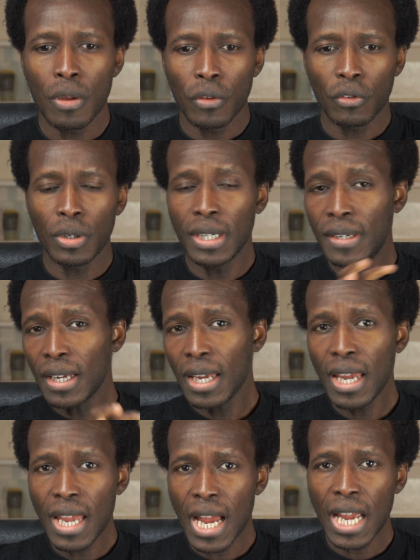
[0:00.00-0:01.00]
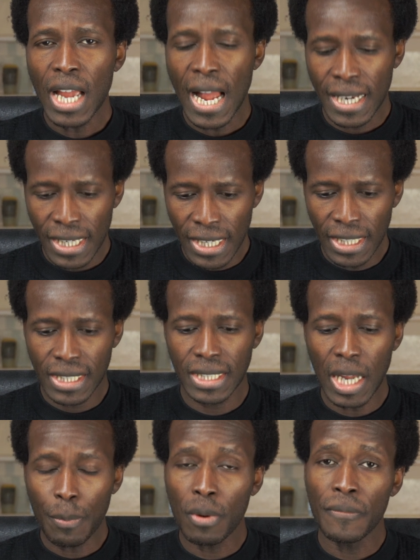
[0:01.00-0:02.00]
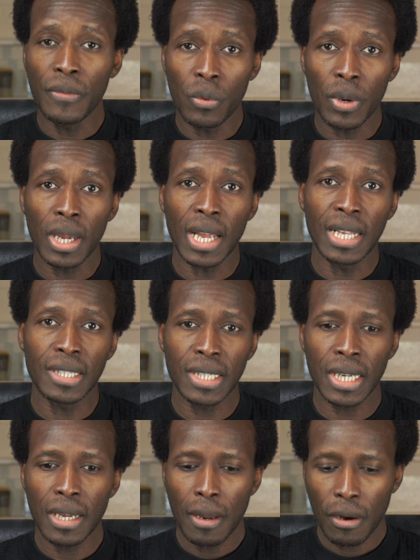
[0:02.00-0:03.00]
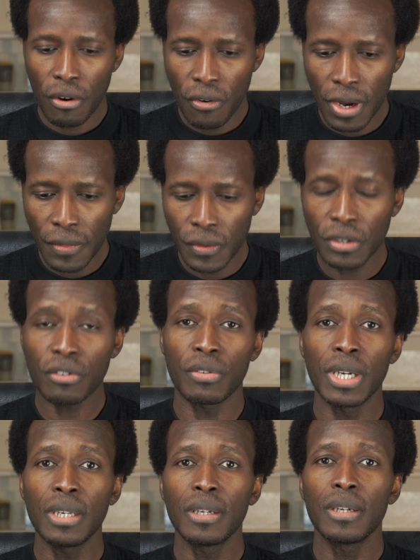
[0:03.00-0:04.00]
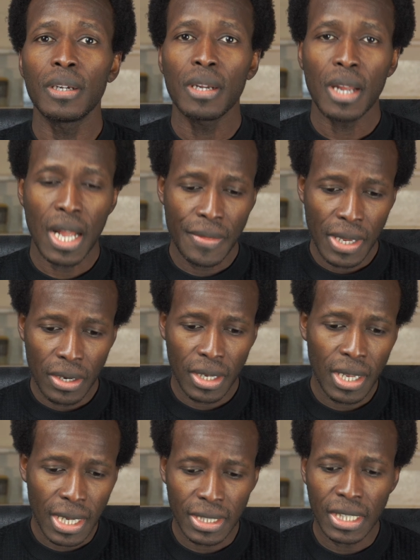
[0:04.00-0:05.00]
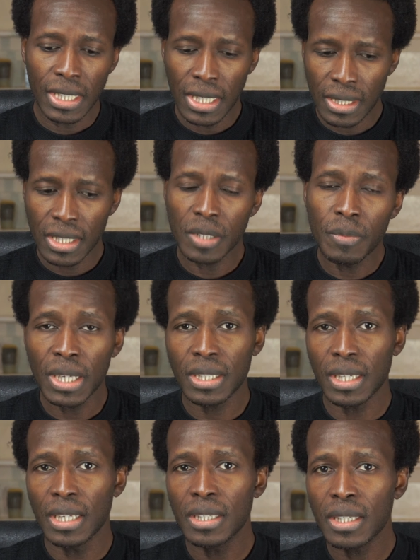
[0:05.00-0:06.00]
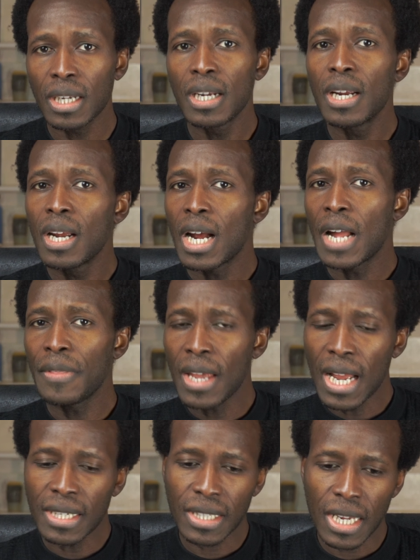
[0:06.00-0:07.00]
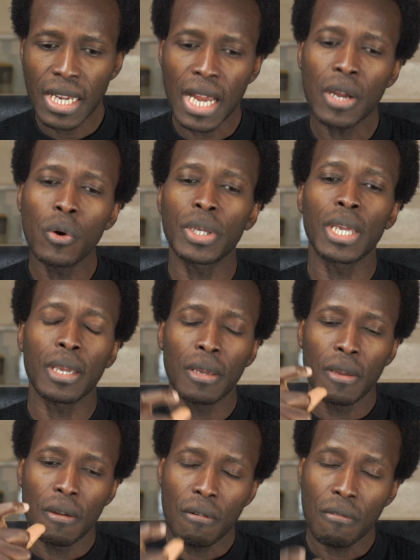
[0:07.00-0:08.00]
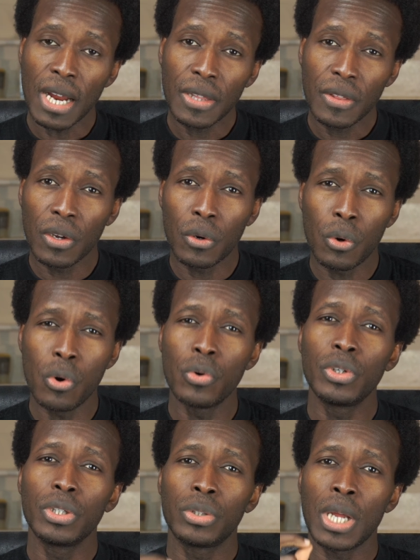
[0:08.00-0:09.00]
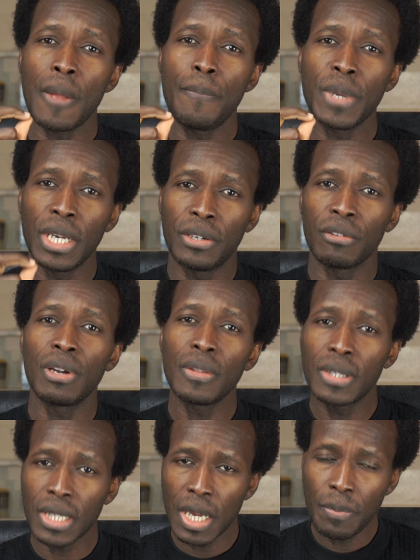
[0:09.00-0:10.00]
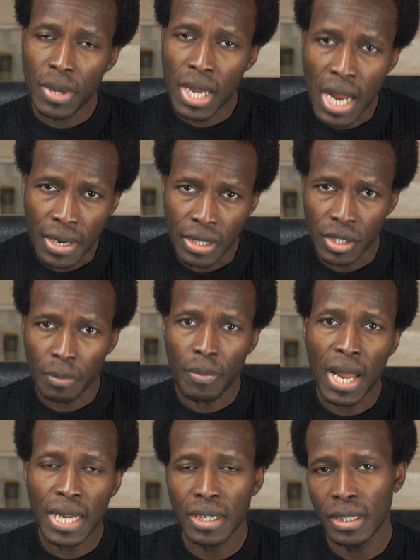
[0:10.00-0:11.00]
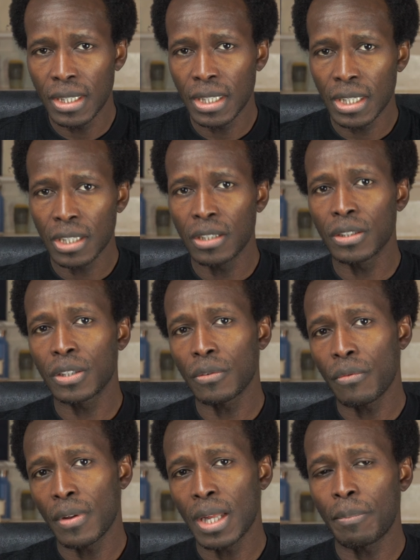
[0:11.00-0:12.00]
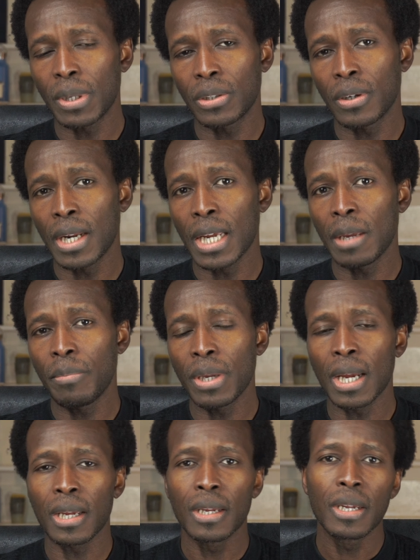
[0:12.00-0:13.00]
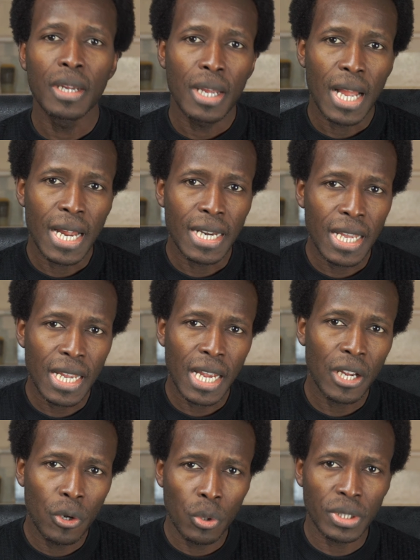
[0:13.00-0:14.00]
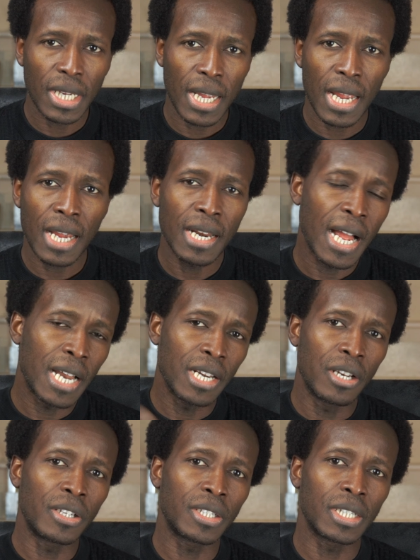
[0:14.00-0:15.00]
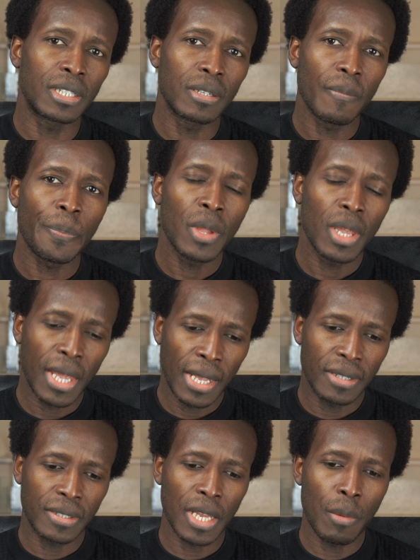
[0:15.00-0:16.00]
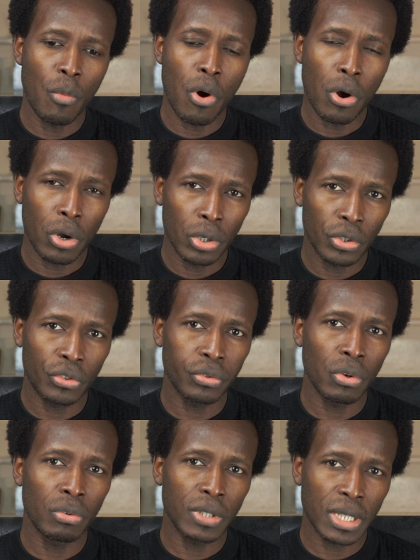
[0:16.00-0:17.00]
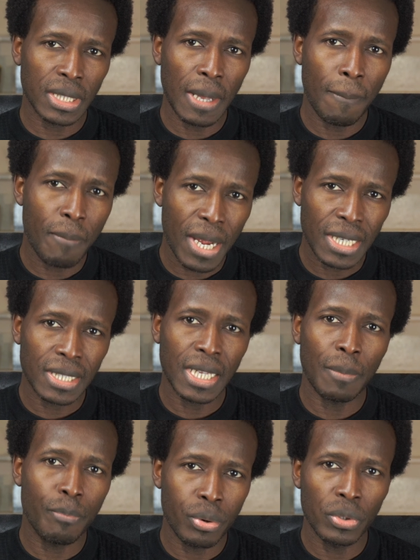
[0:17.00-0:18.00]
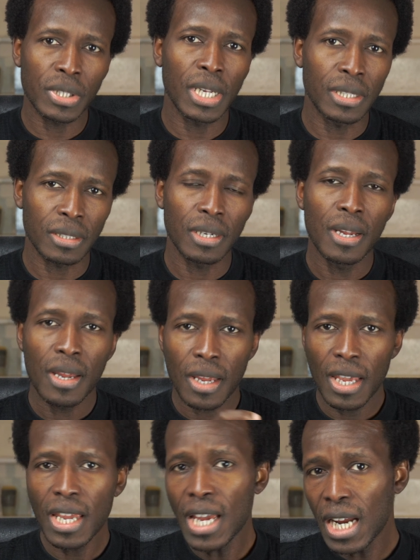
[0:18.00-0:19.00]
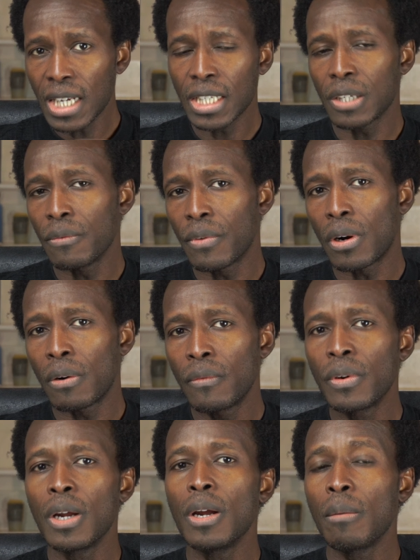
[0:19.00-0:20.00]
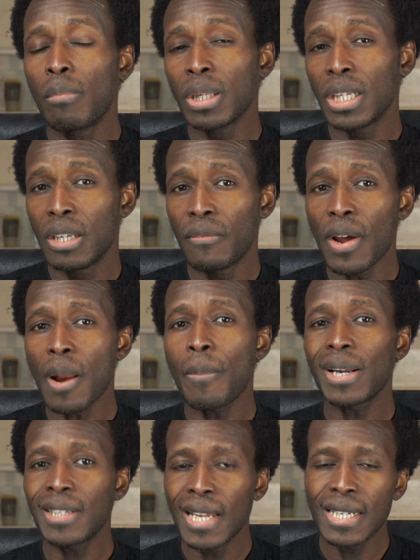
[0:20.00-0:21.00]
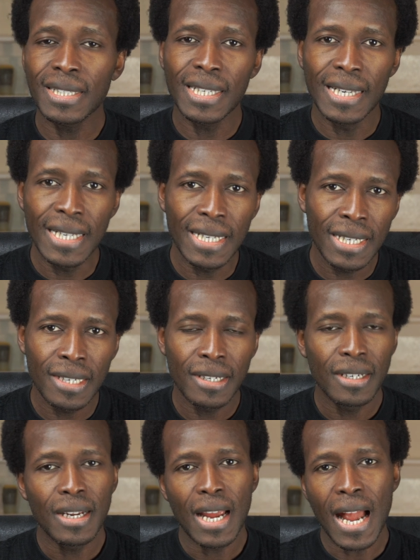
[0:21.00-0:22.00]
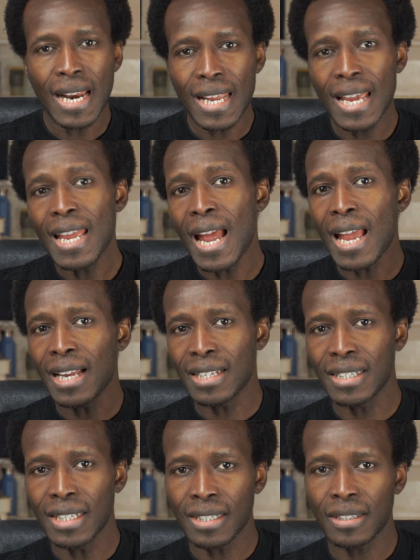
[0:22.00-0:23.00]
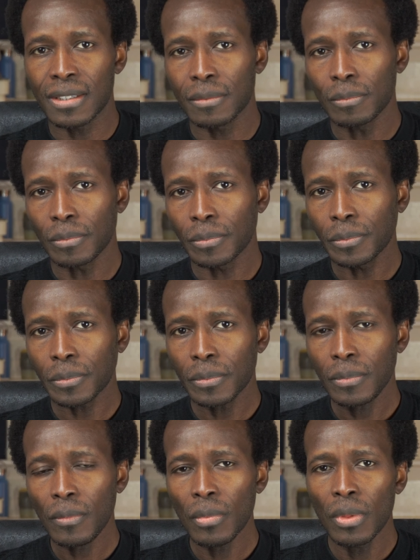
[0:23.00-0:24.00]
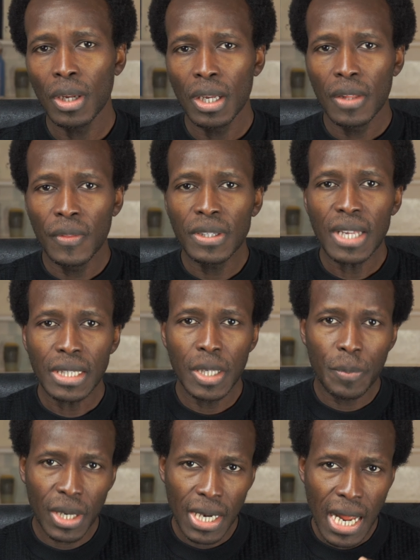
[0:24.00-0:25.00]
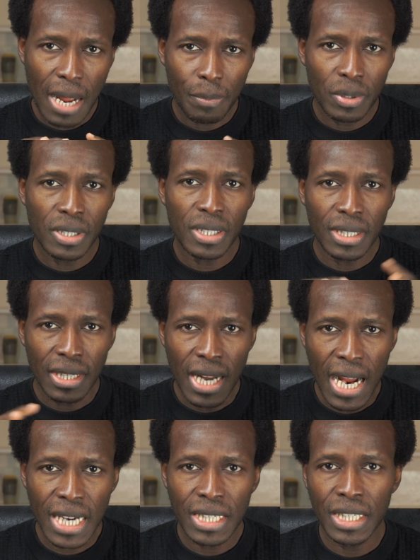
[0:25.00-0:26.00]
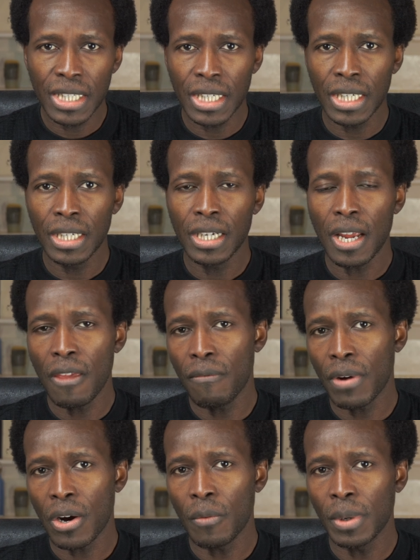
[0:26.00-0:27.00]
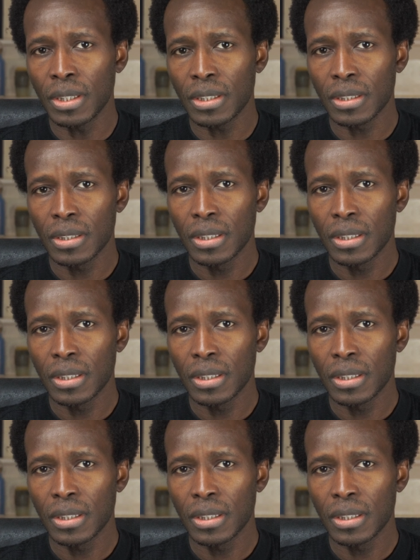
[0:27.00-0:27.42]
So they take AI at each step of the way and say, create this screen. And they're looking at it, yes, this makes sense. And they ask AI, okay, write the code to help me integrate this API, and they supply the details for that particular API. And AI goes ahead and does it. It's a more controlled step-by-step process. AI is involved, but the developer takes the lead and AI assists. This typically happens in an IDE environment.